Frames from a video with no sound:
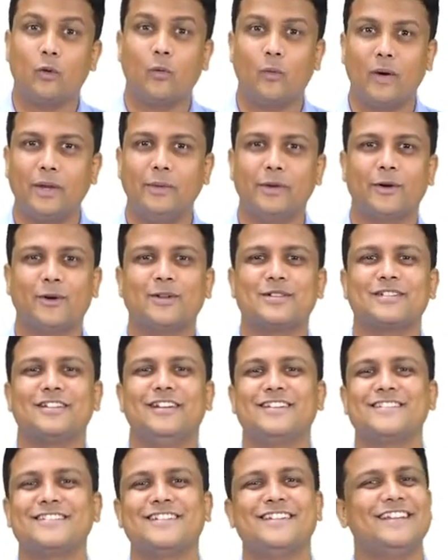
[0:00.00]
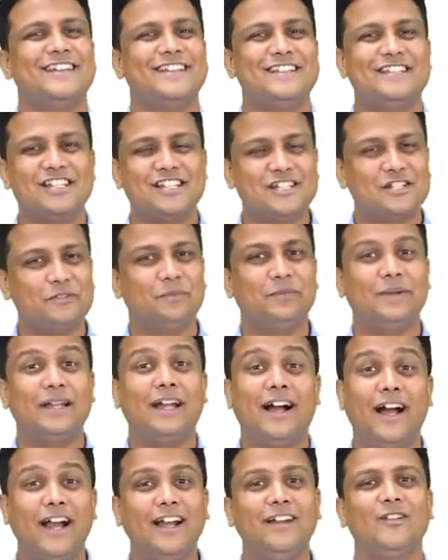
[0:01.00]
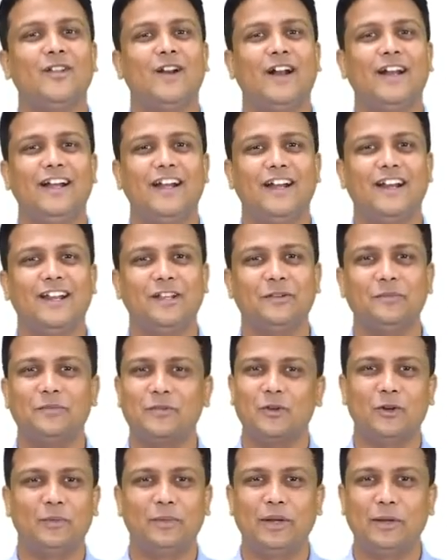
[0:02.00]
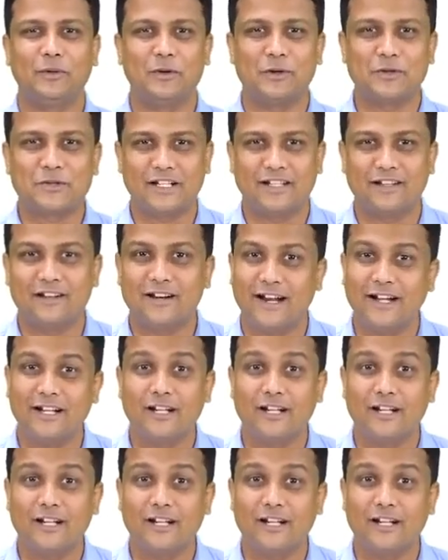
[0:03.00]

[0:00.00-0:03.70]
Why? Because guys, just behind the right atrium you will be able to see the